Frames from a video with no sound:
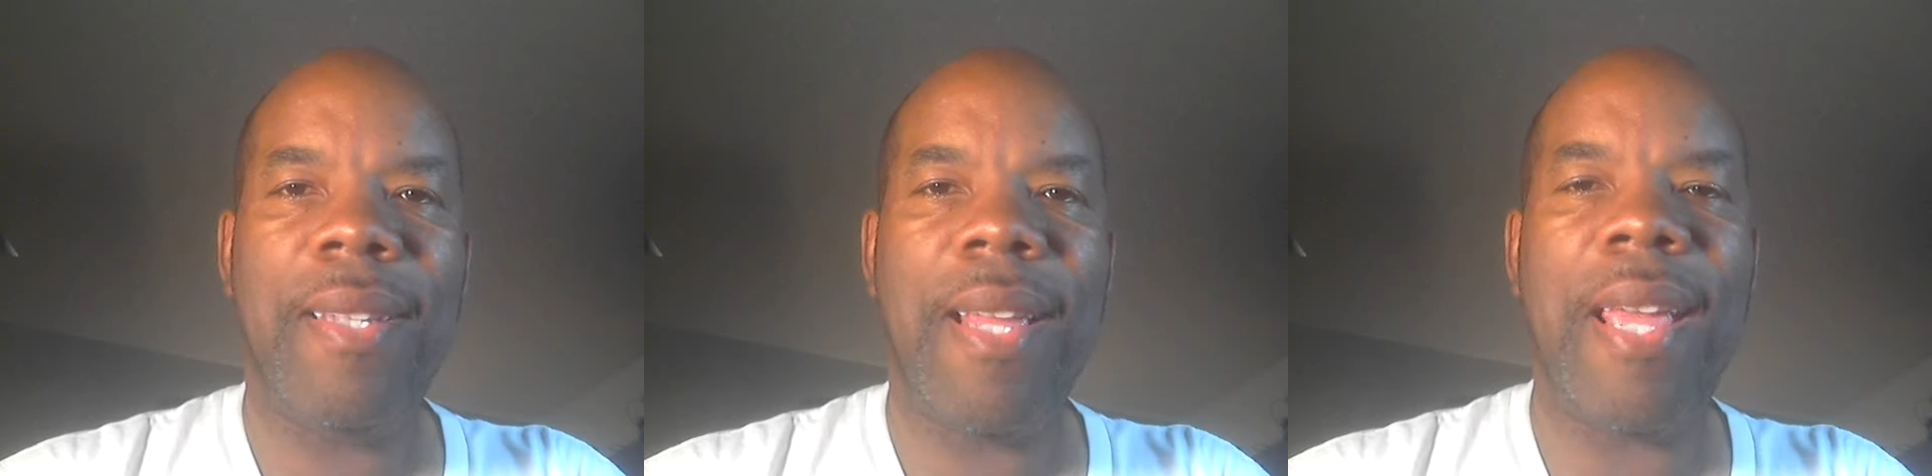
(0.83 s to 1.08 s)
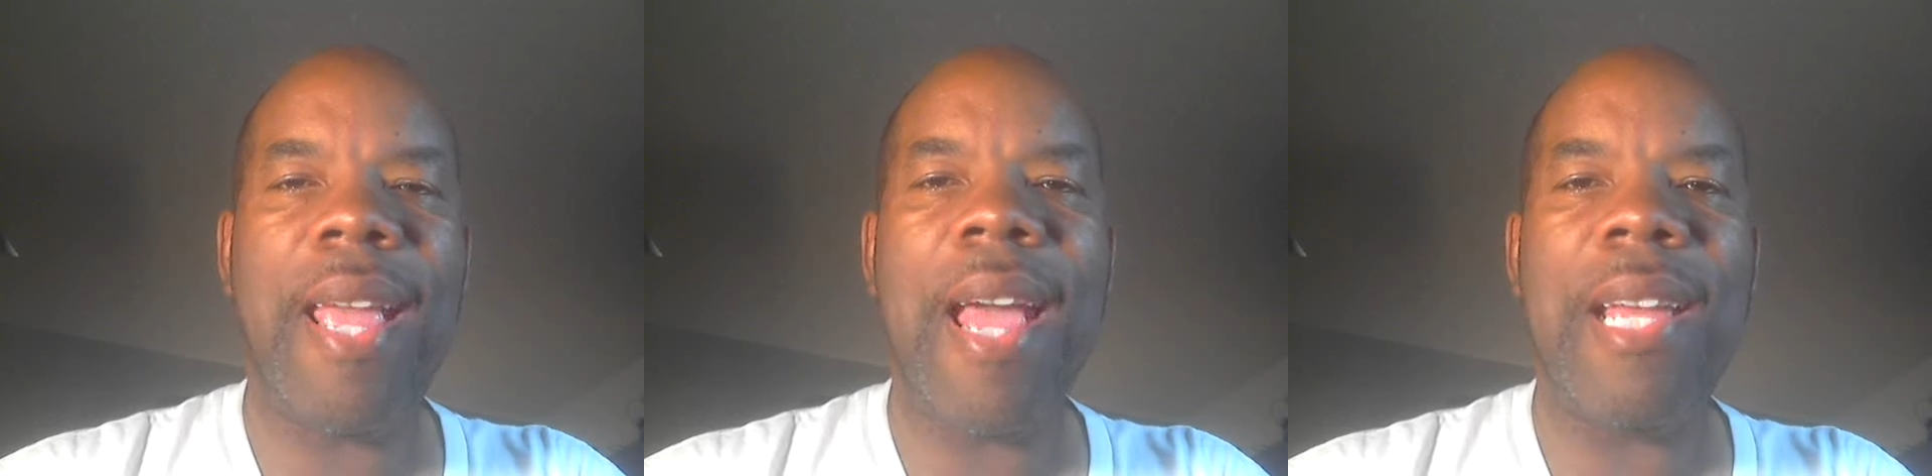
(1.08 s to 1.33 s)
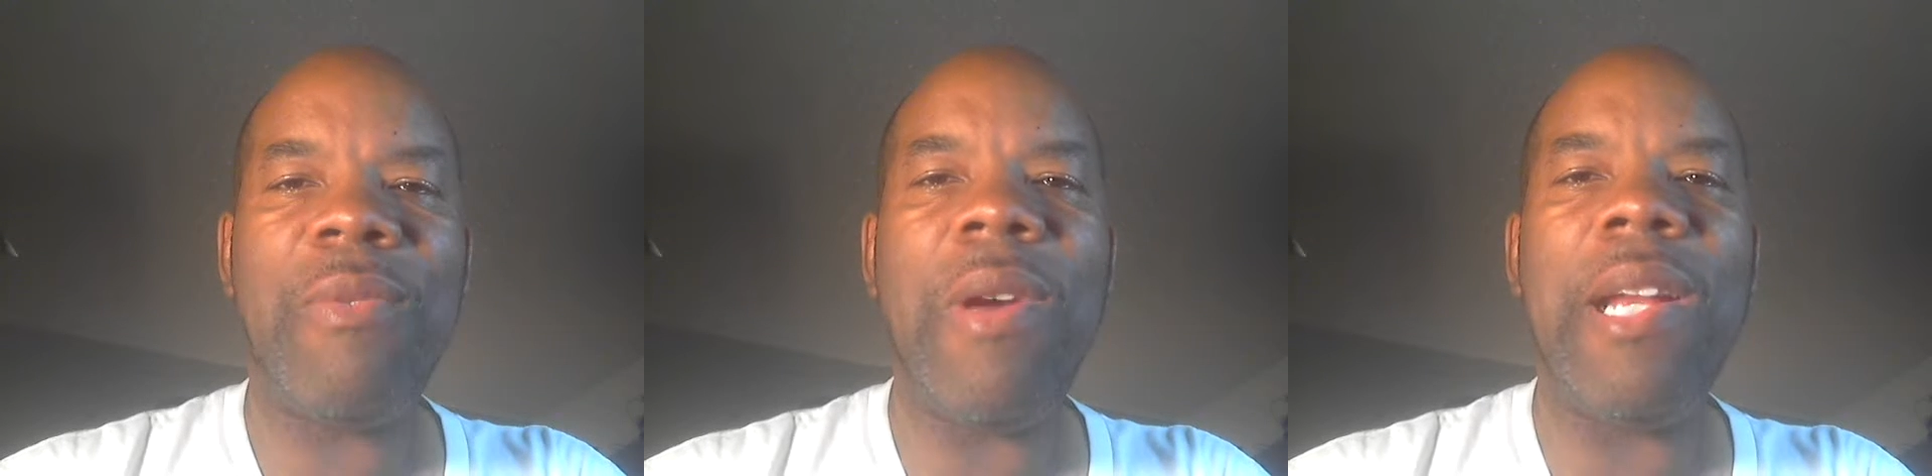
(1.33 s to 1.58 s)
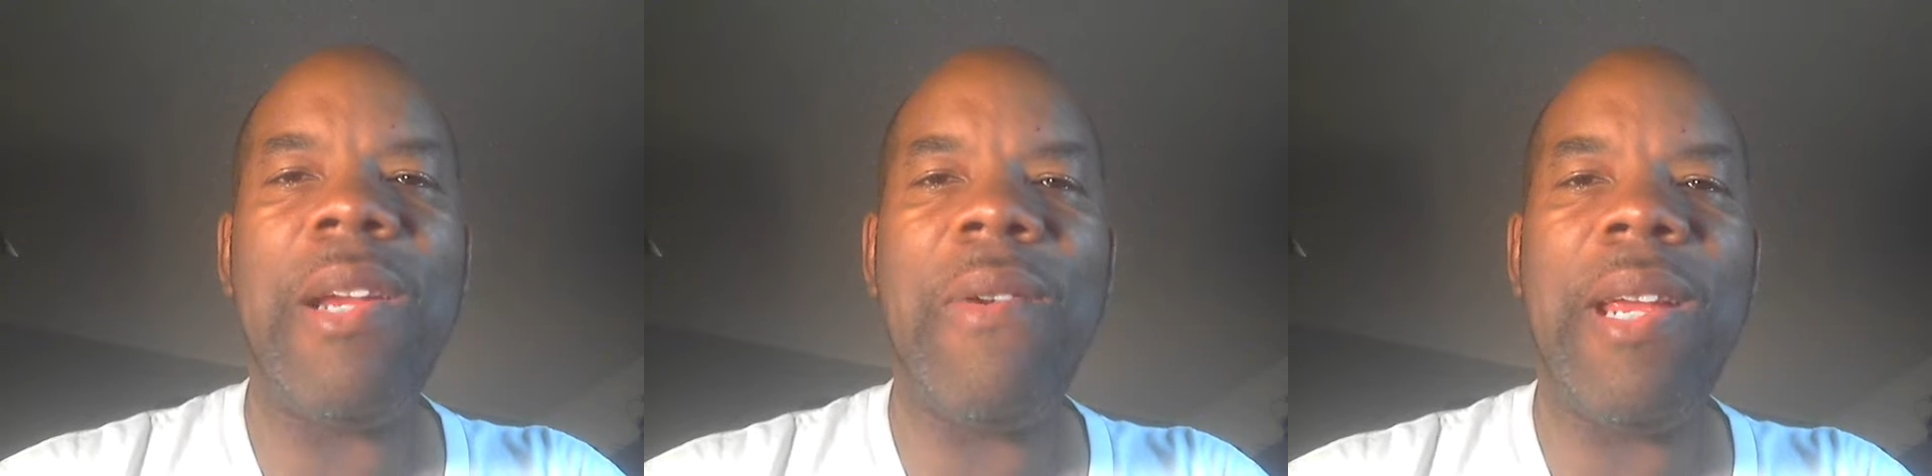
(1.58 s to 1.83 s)
Hey guys,
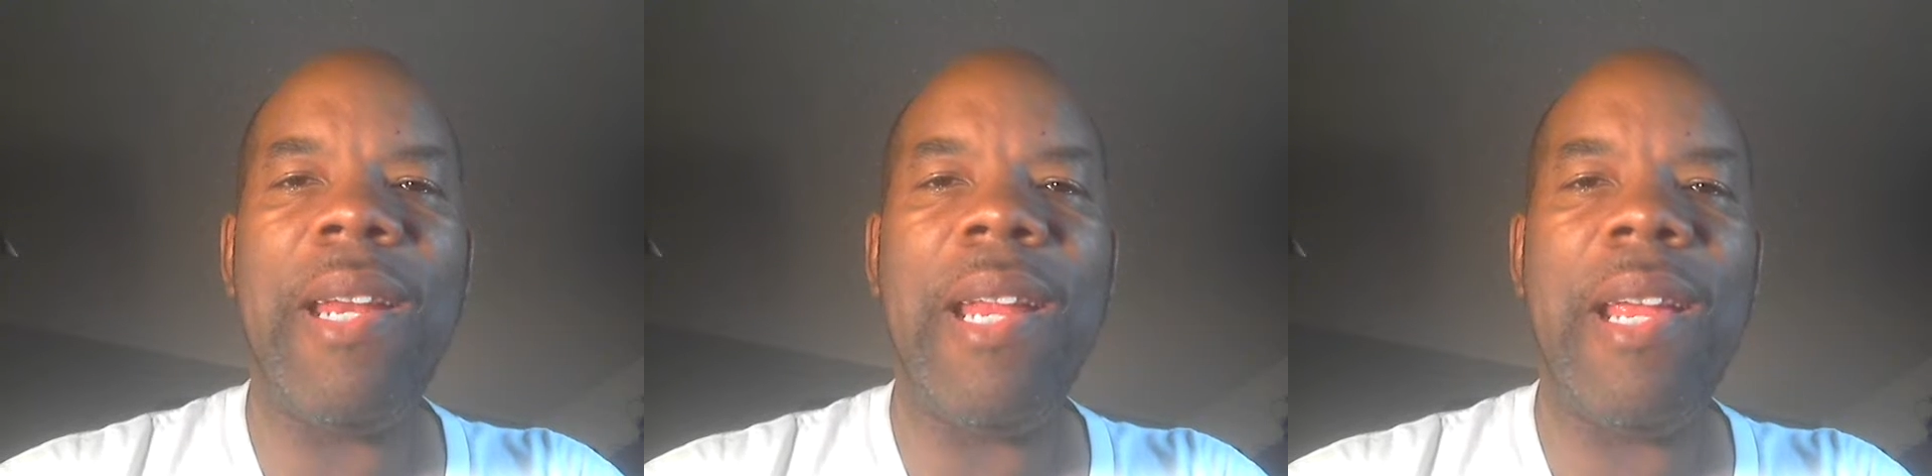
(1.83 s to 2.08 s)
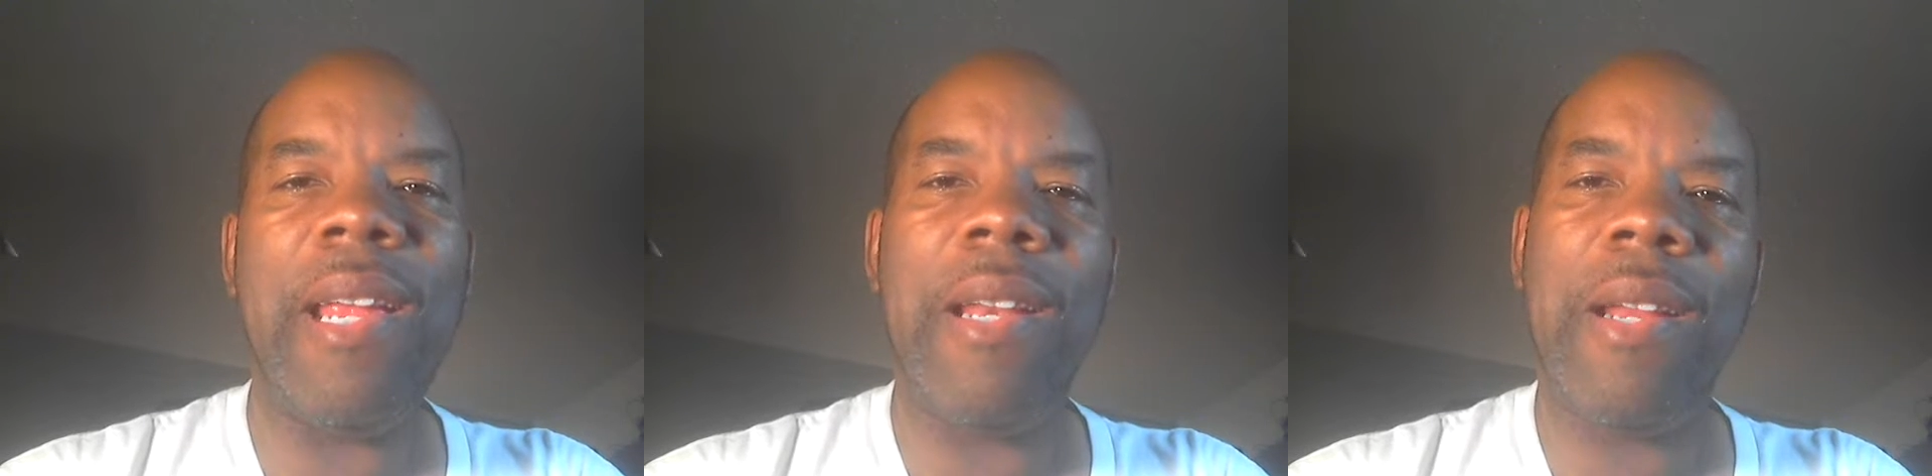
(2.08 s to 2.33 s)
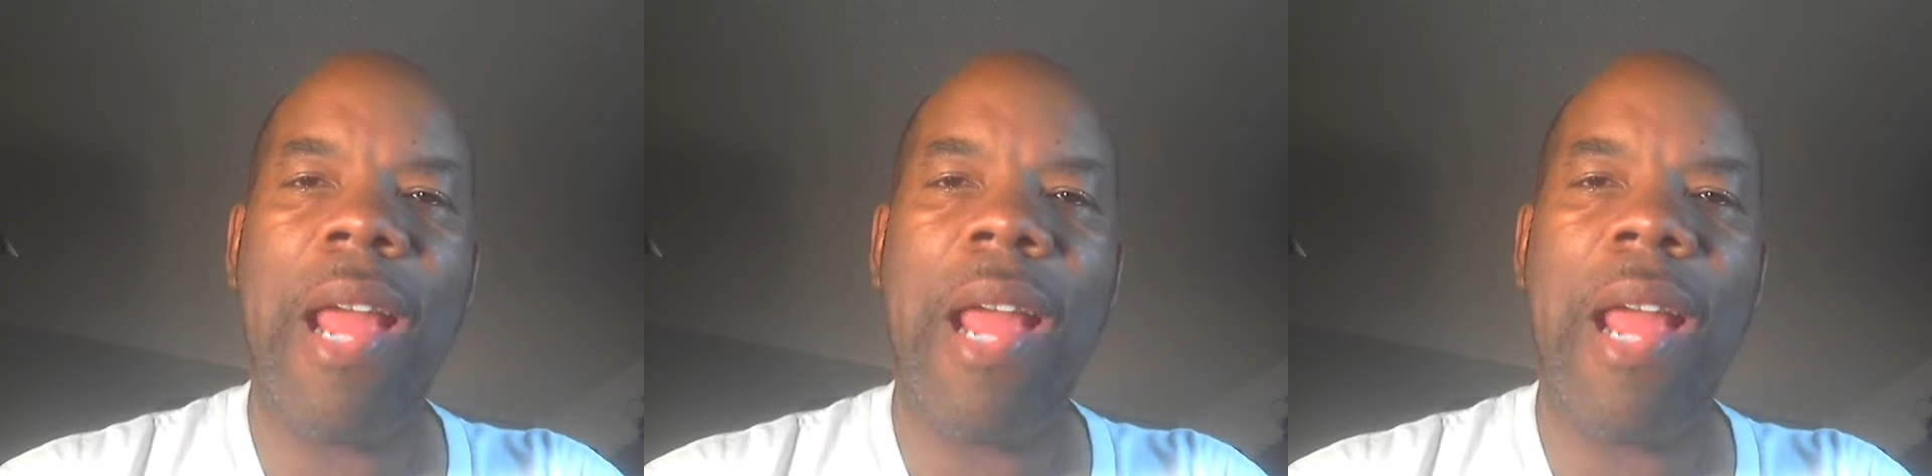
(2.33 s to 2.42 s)
Ronnie Green here.